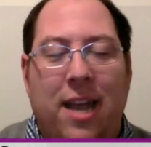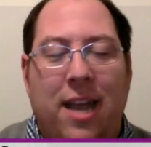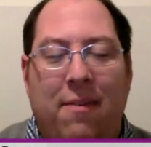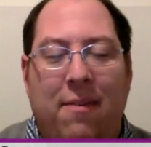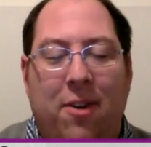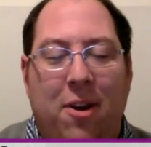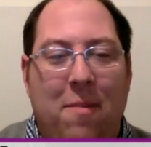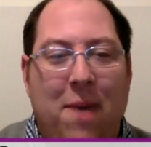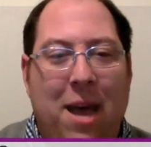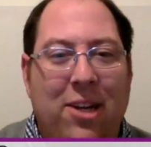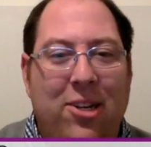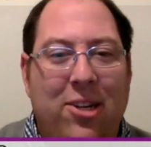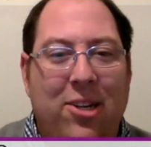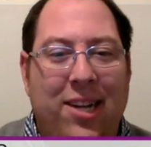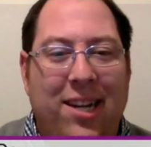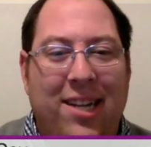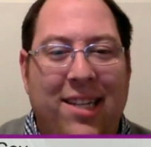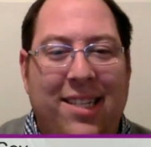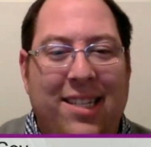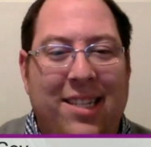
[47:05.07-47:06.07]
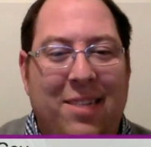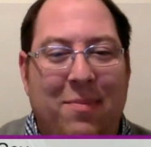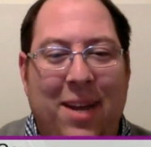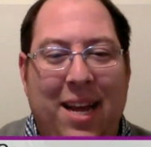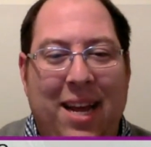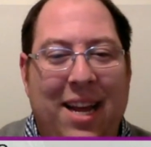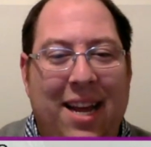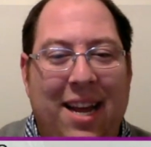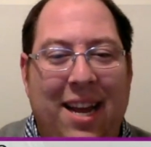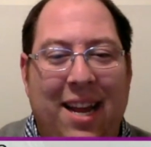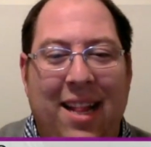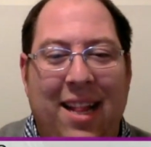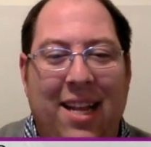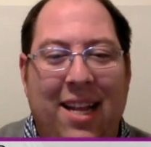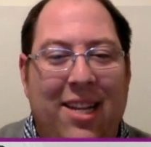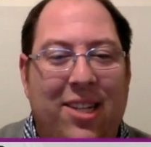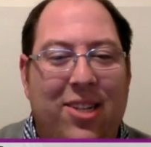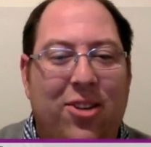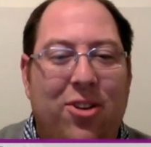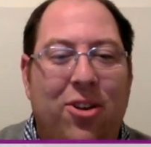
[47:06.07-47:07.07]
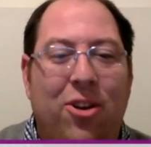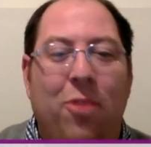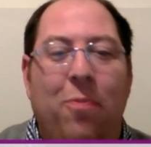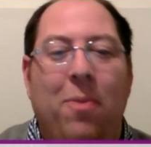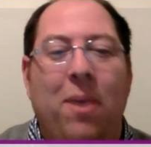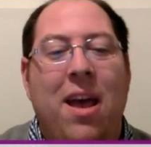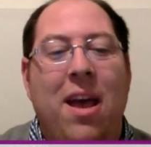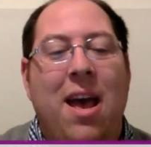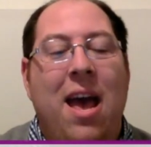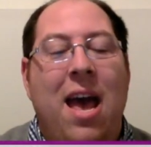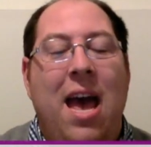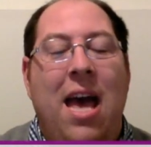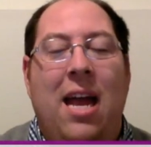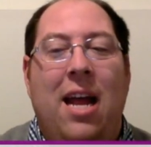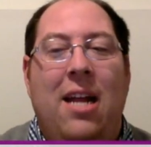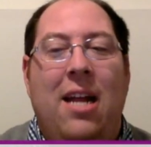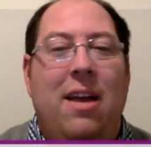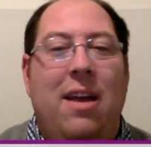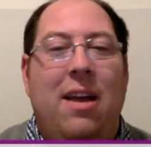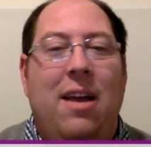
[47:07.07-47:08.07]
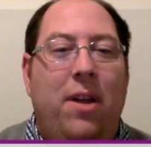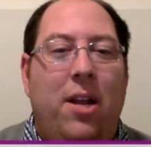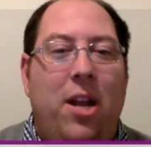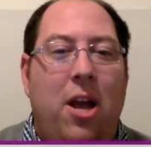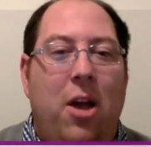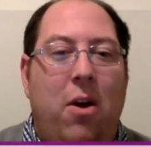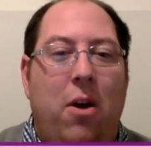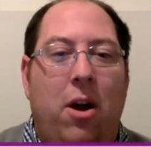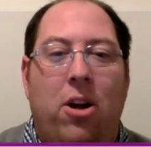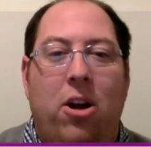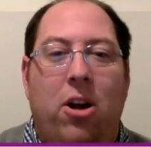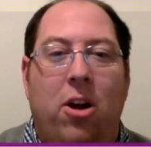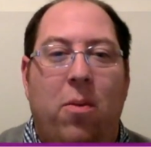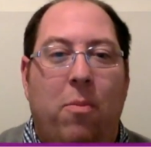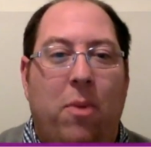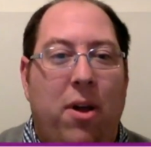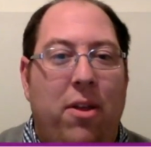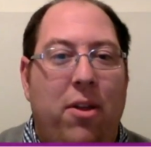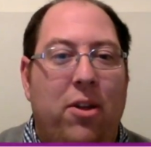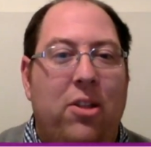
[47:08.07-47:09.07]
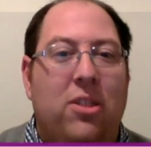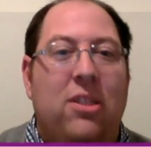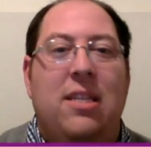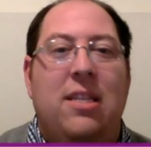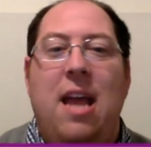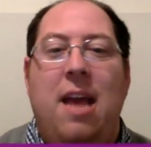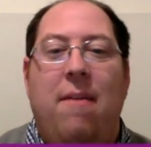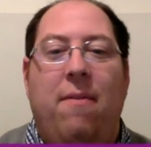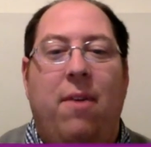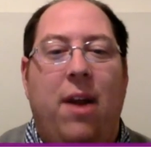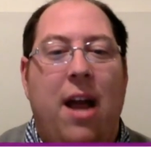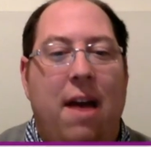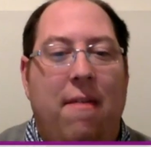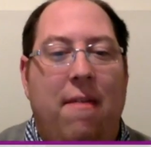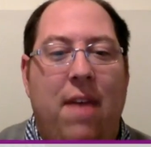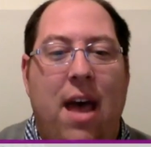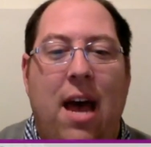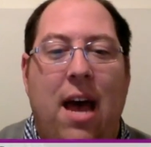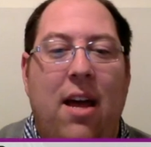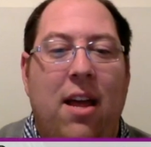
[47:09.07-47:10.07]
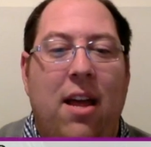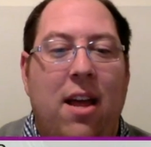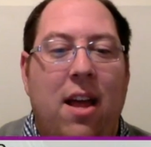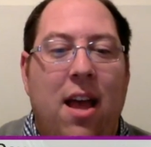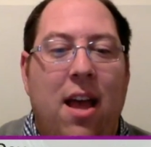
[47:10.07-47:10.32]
ever imagined us to be an elitist group, and I definitely know our current brothers never have that